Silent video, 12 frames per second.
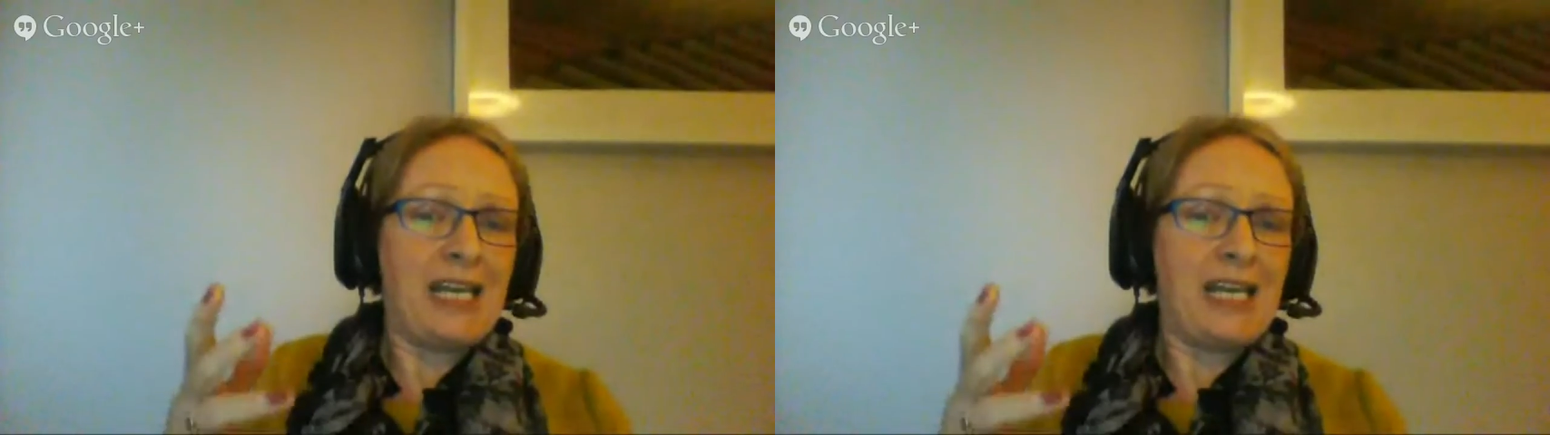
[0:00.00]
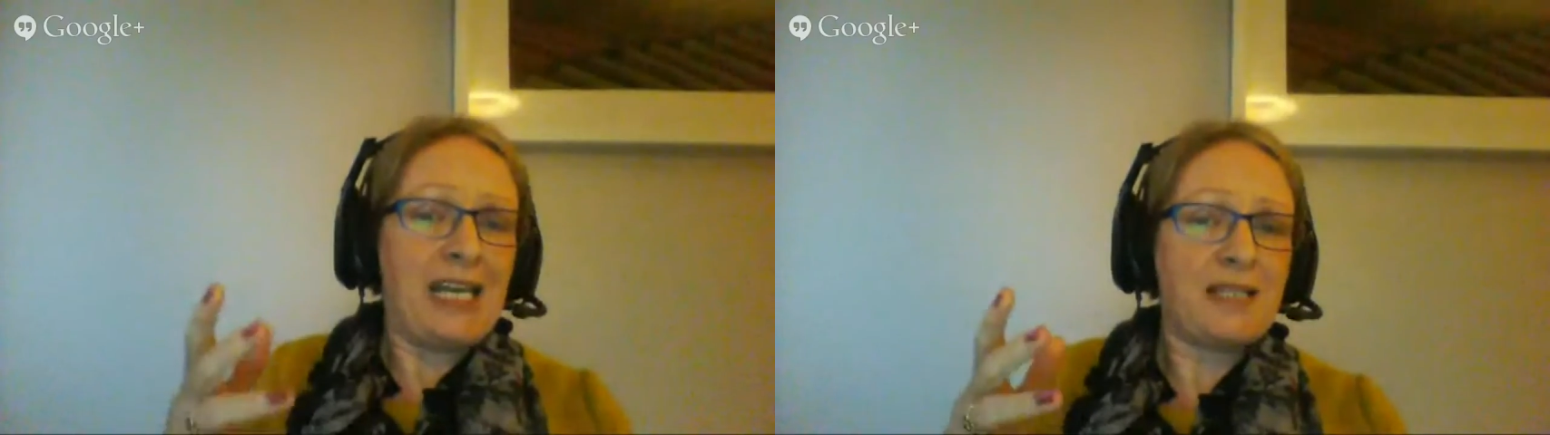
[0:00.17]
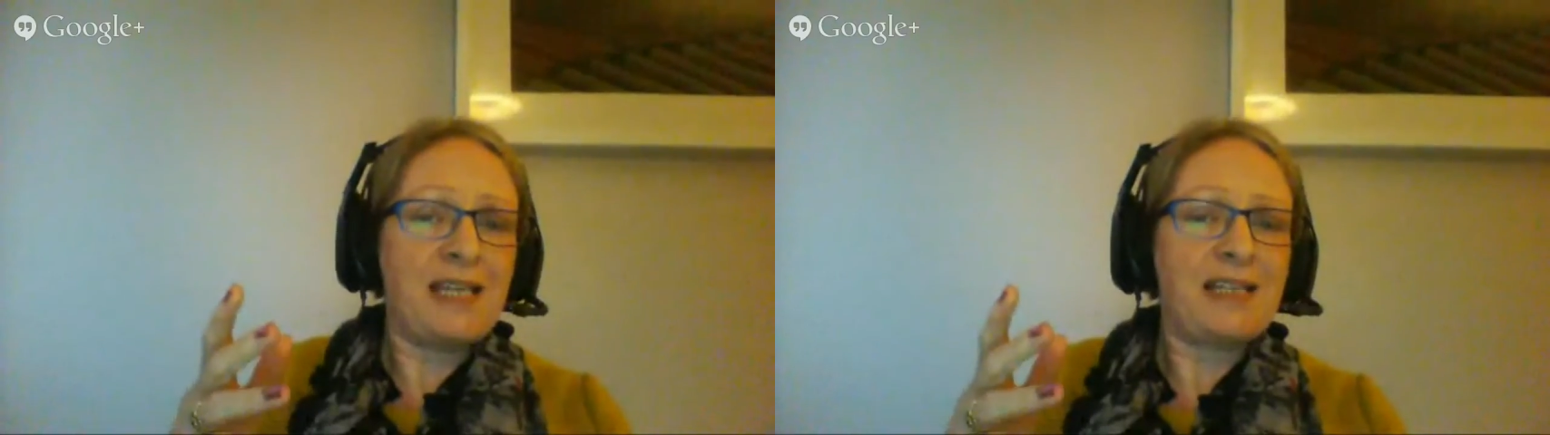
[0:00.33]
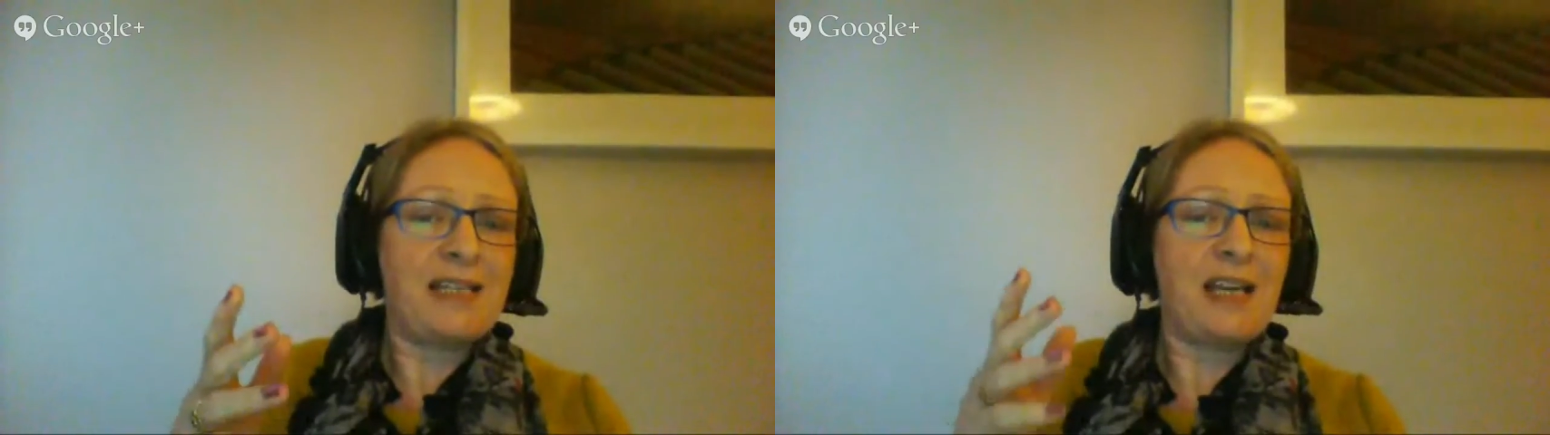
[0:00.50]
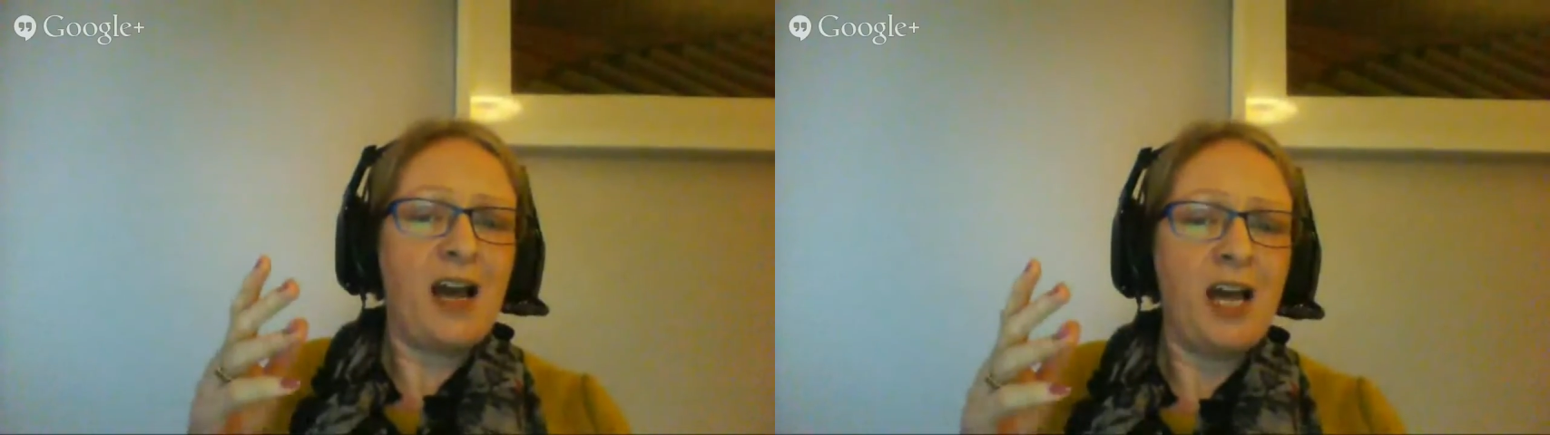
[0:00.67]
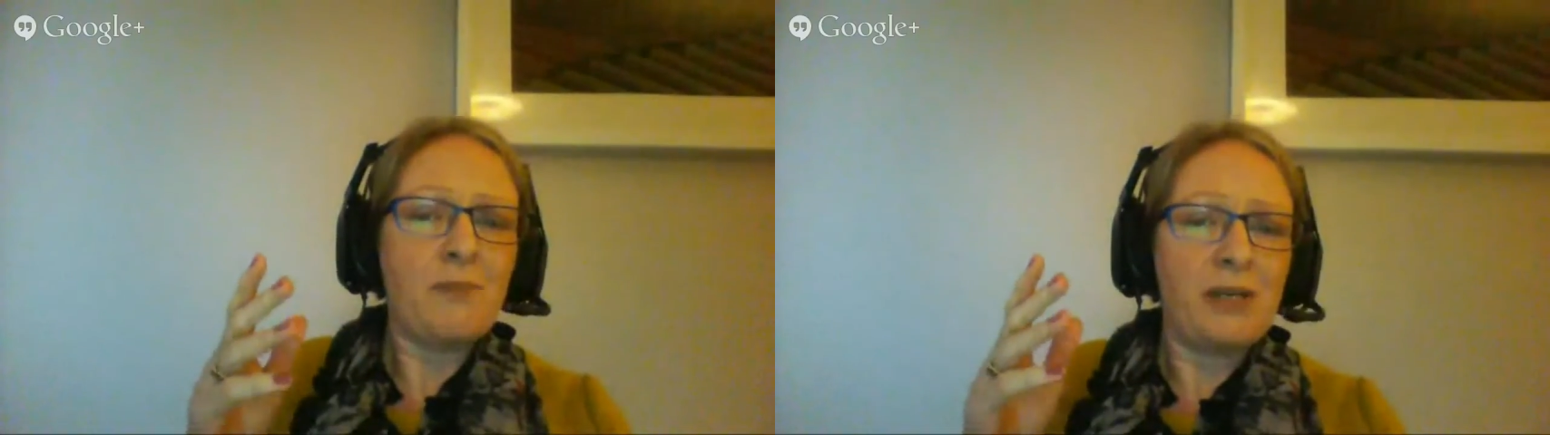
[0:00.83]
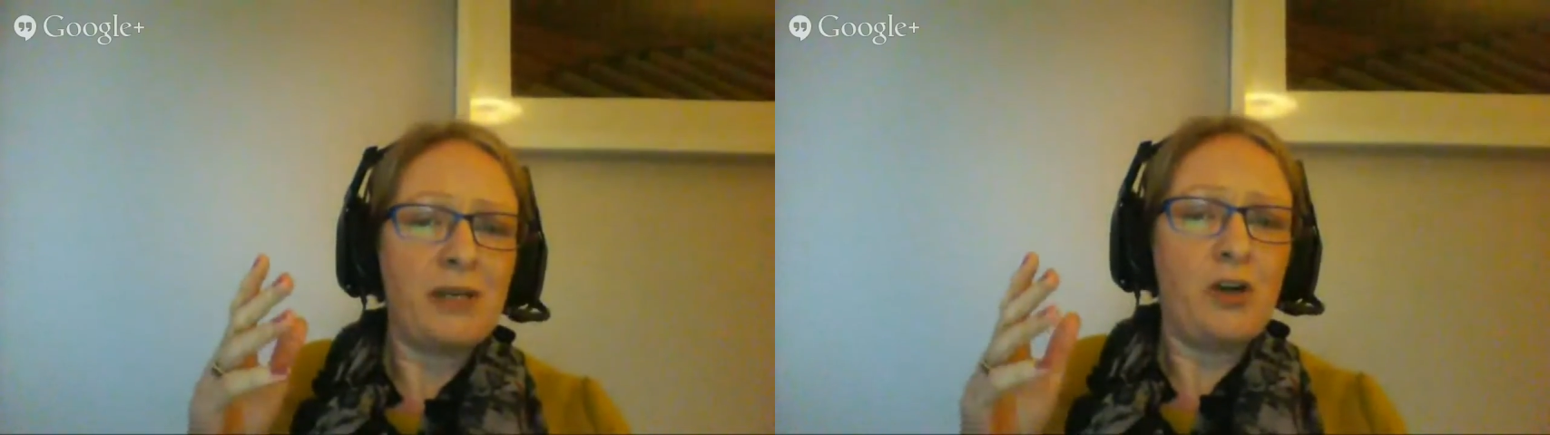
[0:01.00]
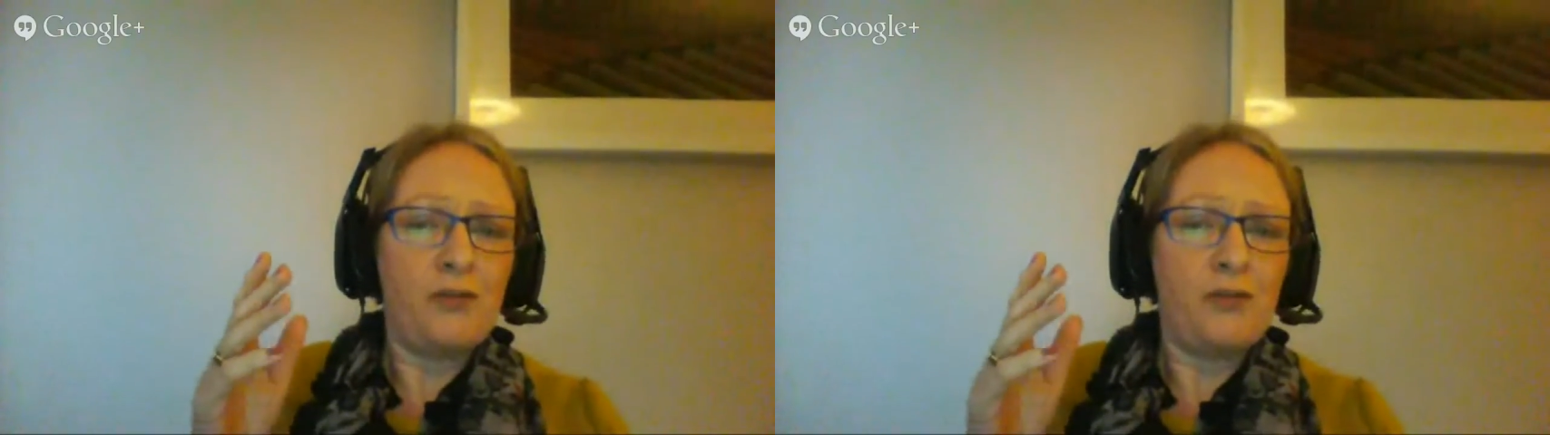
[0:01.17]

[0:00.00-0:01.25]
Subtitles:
because they think there can't be an